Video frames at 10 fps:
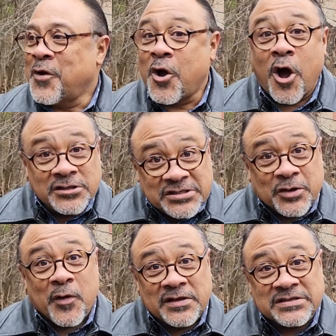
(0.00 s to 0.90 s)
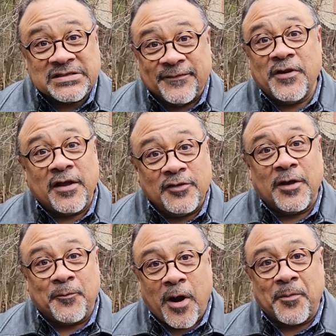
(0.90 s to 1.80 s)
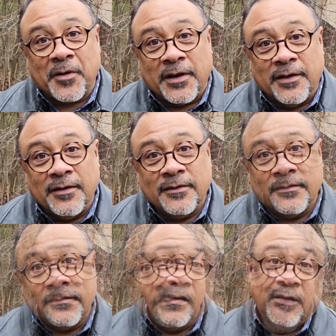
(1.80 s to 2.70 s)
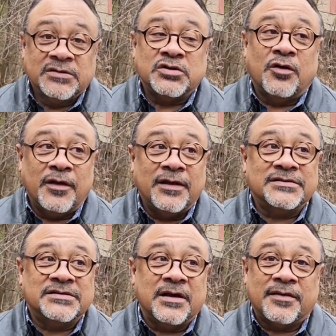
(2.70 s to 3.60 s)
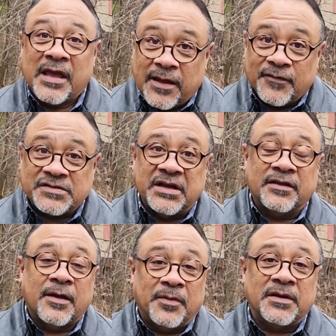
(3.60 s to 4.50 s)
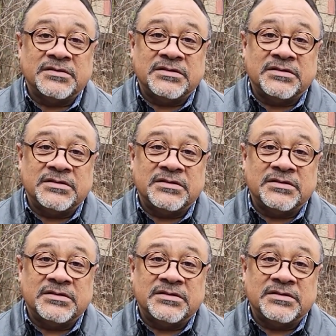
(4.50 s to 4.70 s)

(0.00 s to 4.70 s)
consequences if not done properly. So it's, thank you for saying that, but it's